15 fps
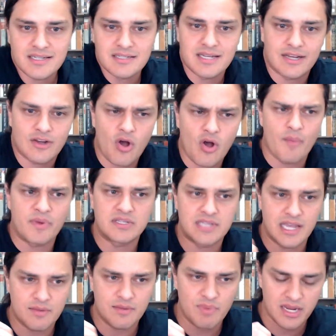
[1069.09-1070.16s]
It's like, oh, I'm going to
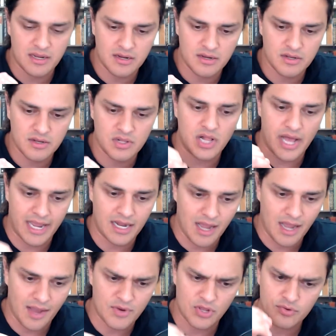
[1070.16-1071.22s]
take my client,
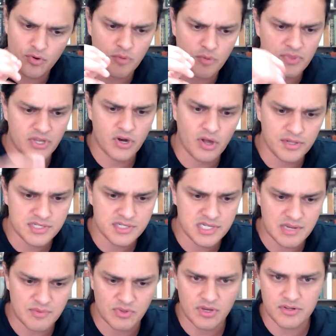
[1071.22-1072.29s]
I'm going to throw him in the
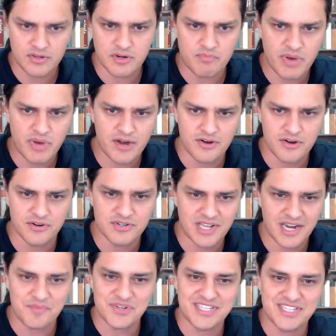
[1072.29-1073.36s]
Coliseum with all their competitors, and
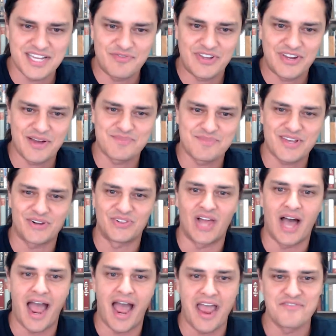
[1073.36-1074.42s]
I'm going to see if he comes out
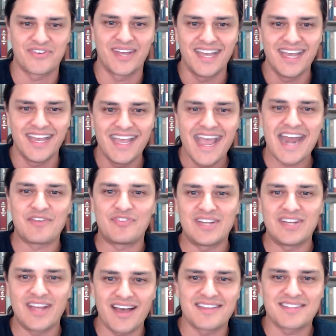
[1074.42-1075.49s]
alive. And if he
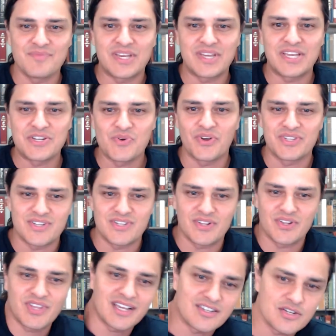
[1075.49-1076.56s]
does, then we can do all these other
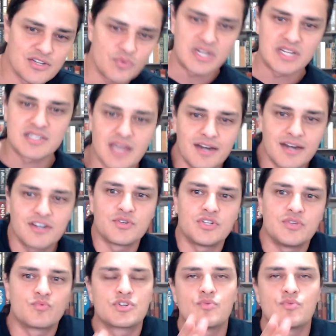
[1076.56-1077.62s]
things. So we decided
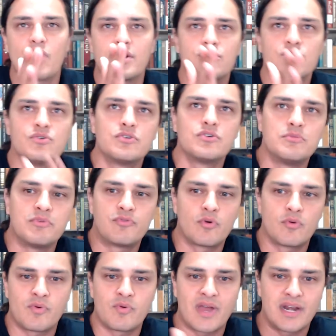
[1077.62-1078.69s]
to run Google before
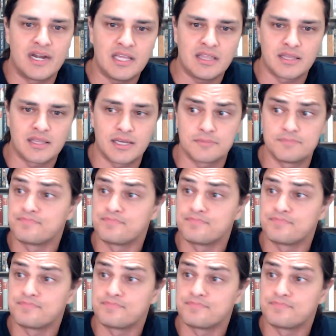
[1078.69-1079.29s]
we ran anything.